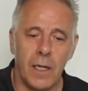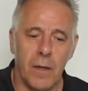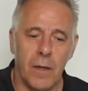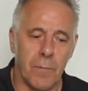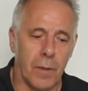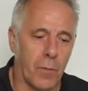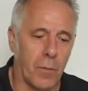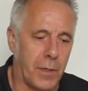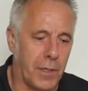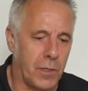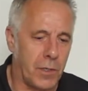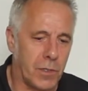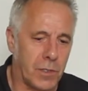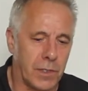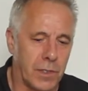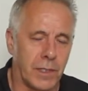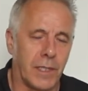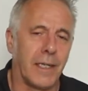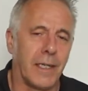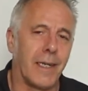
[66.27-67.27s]
But we used
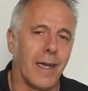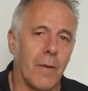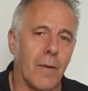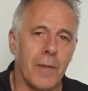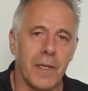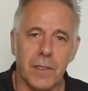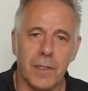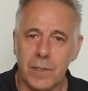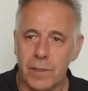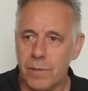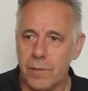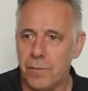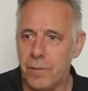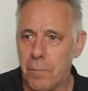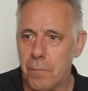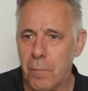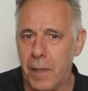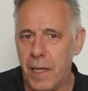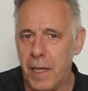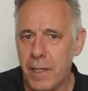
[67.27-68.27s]
dynamics of the
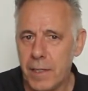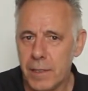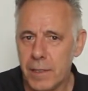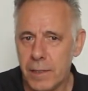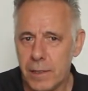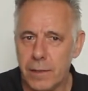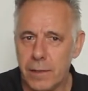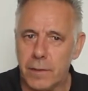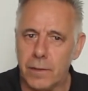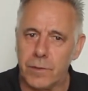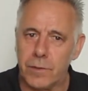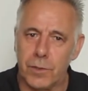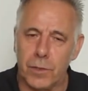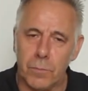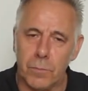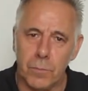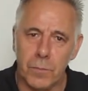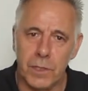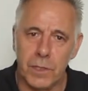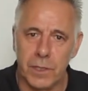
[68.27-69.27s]
bass and the
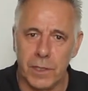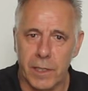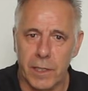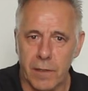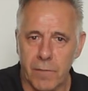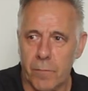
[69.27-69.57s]
drums to kind of